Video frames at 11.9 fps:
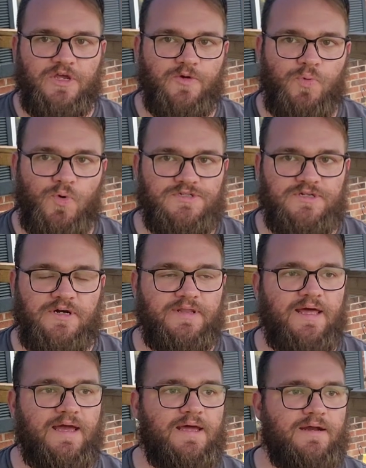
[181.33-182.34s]
pick your poison
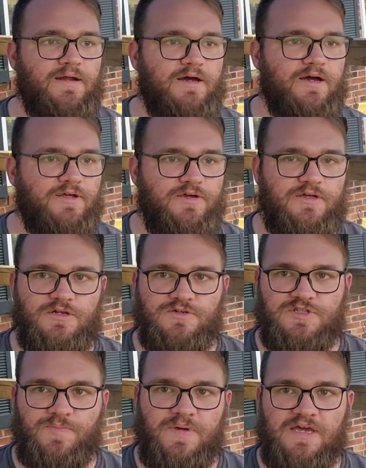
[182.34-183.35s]
on that. You could
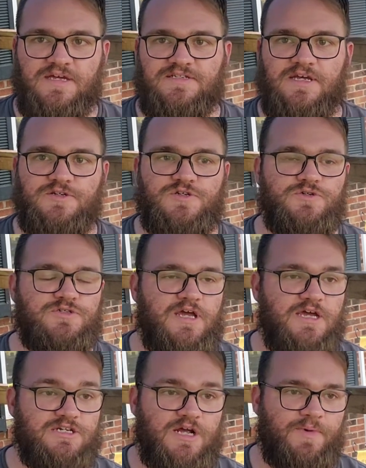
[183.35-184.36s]
use the PSA
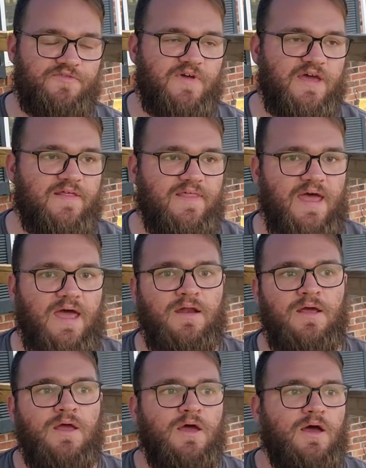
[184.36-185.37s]
two-stage. I'm a fan of
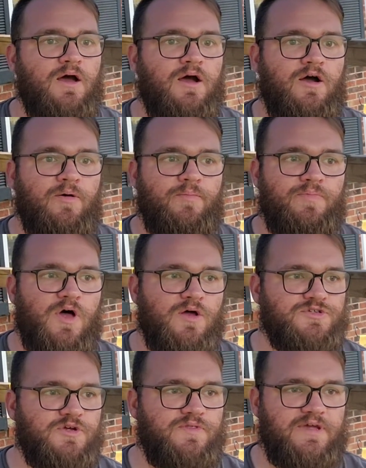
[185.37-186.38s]
that.
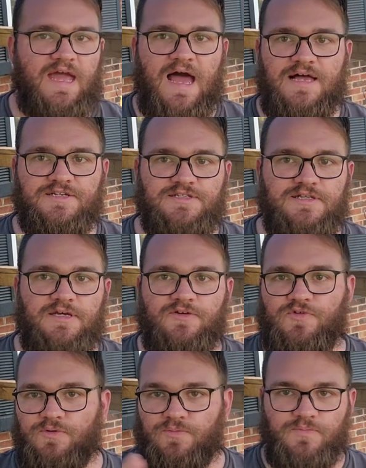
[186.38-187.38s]
Also the Geissele,
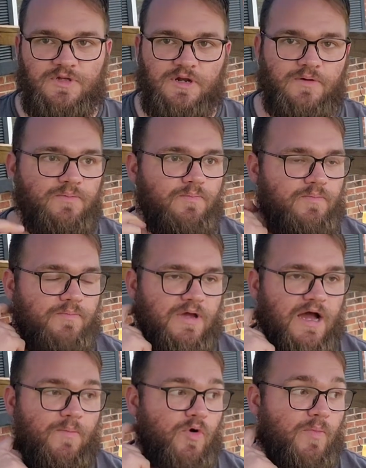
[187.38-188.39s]
if you
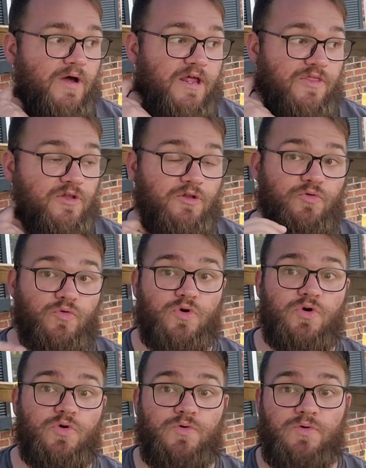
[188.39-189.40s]
got more money, the
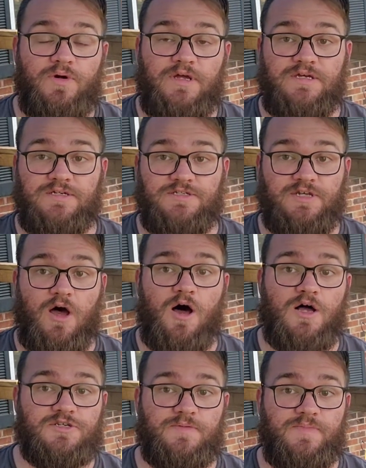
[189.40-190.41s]
LaRue is
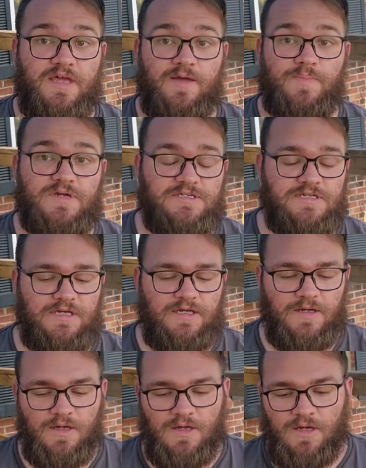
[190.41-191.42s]
awesome, the
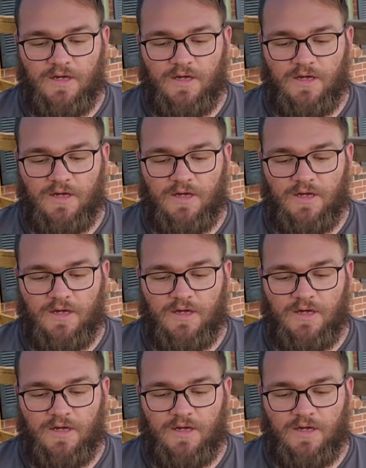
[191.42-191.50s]
MBT,